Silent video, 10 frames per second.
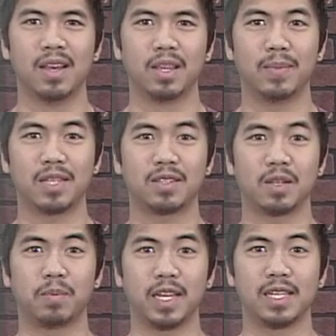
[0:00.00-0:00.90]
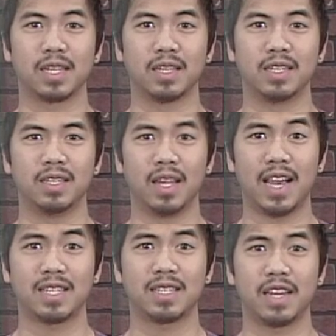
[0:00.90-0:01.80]
The mess took place on the
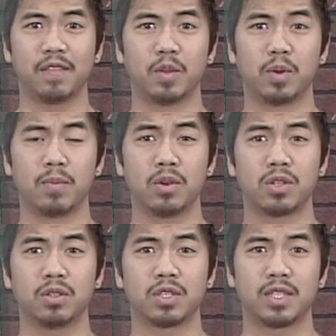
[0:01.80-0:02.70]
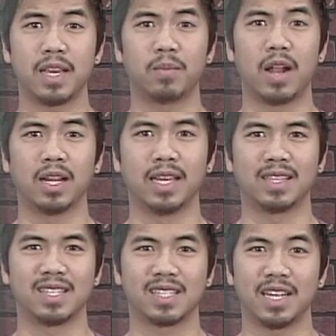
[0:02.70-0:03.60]
last day of the promotional stamp rally at
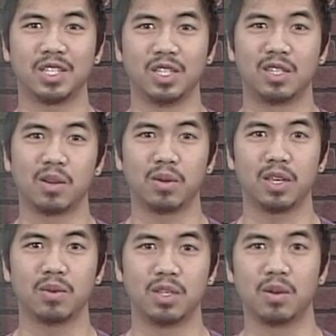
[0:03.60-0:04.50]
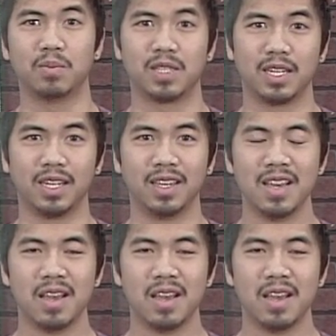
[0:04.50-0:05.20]
the sketchy Tokyo Dome City.